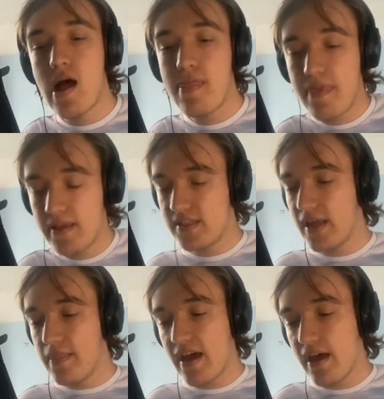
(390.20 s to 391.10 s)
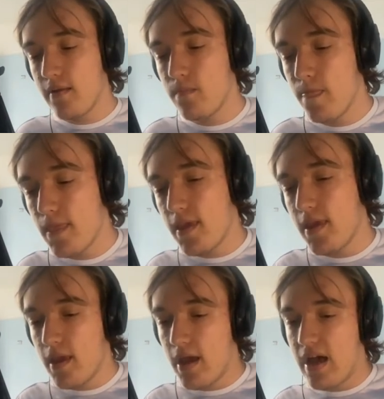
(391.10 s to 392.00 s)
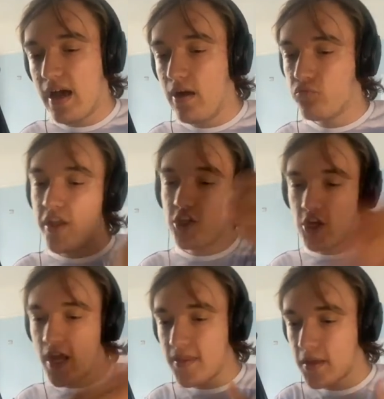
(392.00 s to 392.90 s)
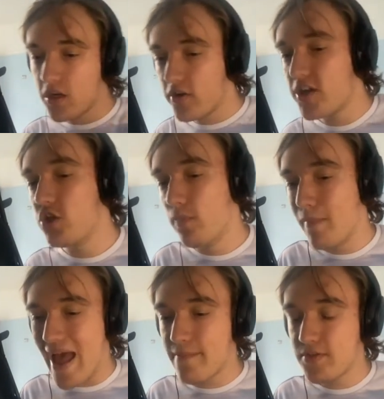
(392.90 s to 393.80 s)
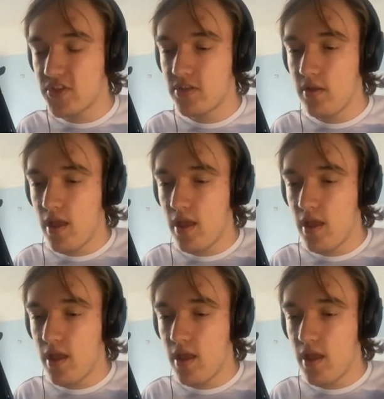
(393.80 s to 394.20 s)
things like that. Rejig the congressional maps.